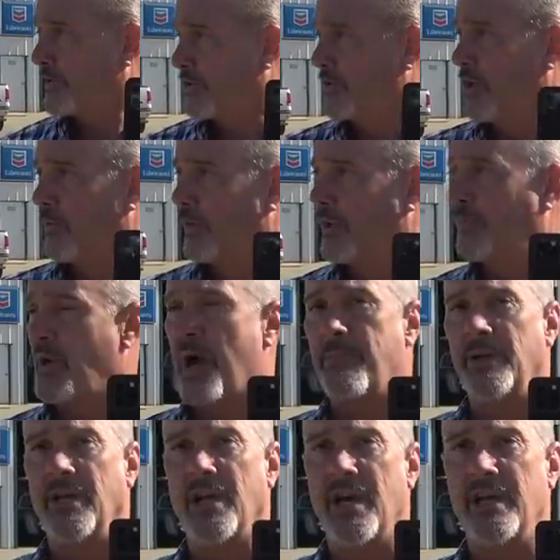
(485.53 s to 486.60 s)
Do you yeah. know where the
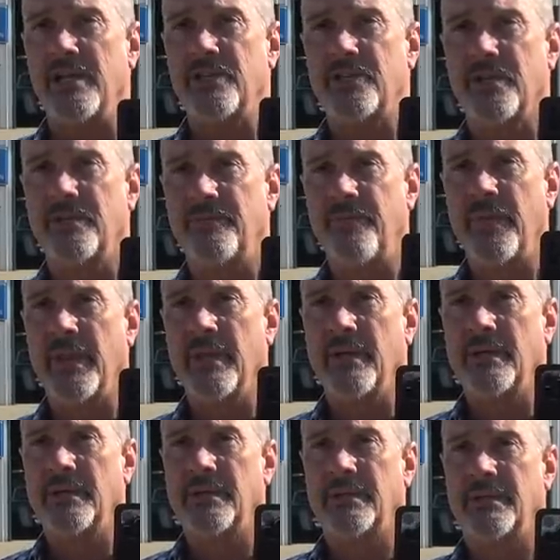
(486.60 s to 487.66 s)
property line is? I already checked with
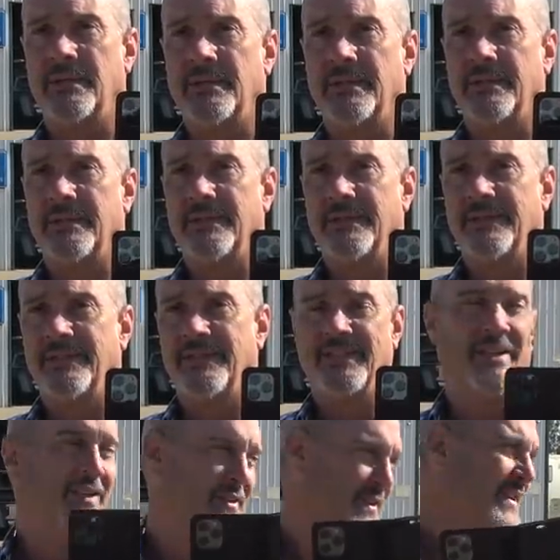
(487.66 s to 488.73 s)
M Street, believe me.
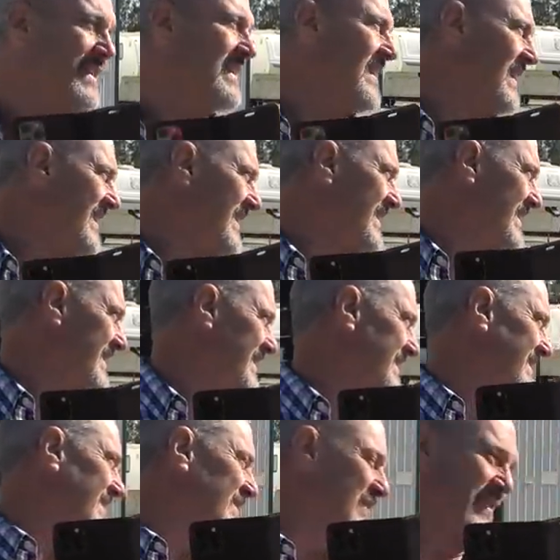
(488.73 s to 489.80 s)
I already checked